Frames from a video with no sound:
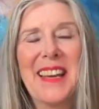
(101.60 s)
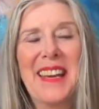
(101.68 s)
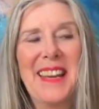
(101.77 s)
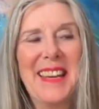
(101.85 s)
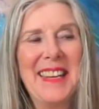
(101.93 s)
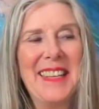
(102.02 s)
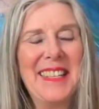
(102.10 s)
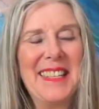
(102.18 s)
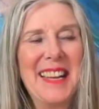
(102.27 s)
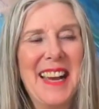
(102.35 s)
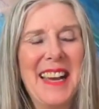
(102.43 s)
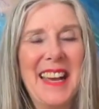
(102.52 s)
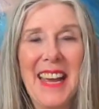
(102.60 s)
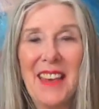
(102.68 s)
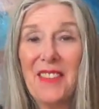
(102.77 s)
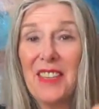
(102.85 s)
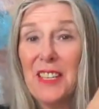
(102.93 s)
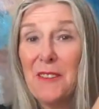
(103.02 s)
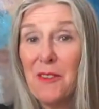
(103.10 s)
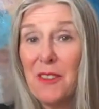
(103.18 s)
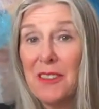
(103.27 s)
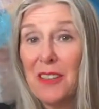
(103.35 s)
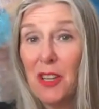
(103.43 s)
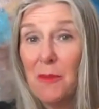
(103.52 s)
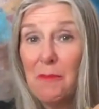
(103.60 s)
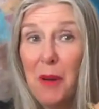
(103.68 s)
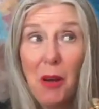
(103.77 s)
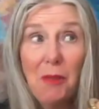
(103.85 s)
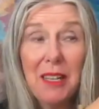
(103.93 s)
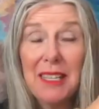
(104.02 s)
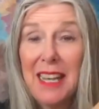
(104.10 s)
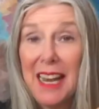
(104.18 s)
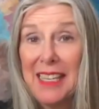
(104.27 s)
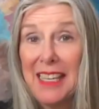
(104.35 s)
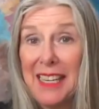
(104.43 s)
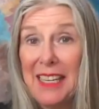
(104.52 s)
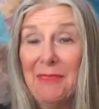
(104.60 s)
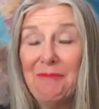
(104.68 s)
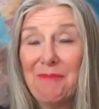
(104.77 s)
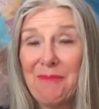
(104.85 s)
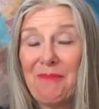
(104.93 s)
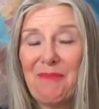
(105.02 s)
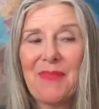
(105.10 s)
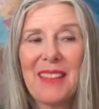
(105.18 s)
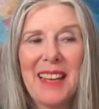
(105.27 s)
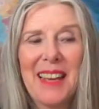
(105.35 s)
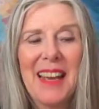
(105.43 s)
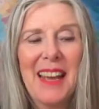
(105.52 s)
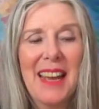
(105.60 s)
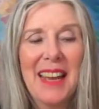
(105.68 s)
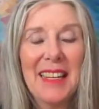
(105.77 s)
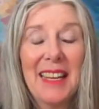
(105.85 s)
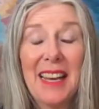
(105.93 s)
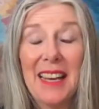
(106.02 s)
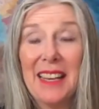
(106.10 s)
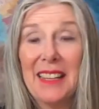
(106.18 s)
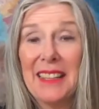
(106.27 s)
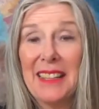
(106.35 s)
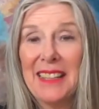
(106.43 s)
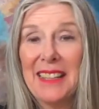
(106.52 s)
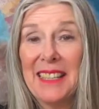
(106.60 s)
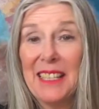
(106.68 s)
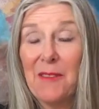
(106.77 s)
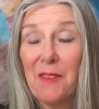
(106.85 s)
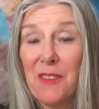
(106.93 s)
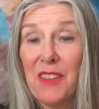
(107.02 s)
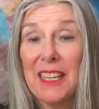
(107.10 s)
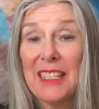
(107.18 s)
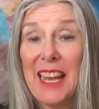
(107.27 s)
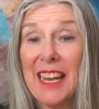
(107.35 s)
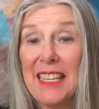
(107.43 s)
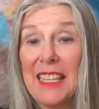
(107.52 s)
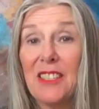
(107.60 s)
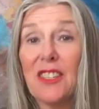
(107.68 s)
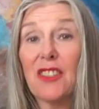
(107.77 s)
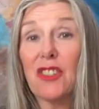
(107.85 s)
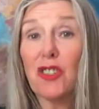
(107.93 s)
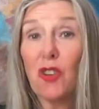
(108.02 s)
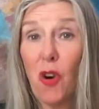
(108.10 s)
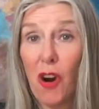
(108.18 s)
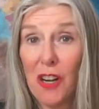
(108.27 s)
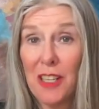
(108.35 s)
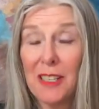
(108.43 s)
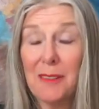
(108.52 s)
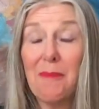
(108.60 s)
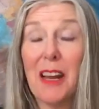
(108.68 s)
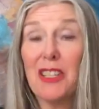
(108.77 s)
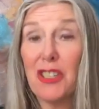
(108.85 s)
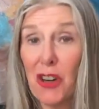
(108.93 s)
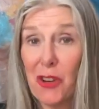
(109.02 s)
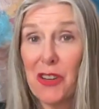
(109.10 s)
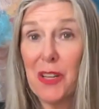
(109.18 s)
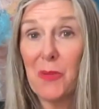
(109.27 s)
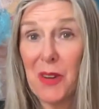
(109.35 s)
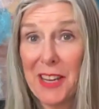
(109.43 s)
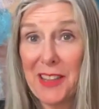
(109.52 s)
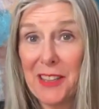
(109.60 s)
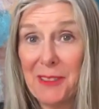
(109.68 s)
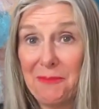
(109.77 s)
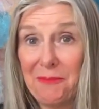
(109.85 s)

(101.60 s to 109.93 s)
and I had the different components I need and uh, the different things I need to start my journey with.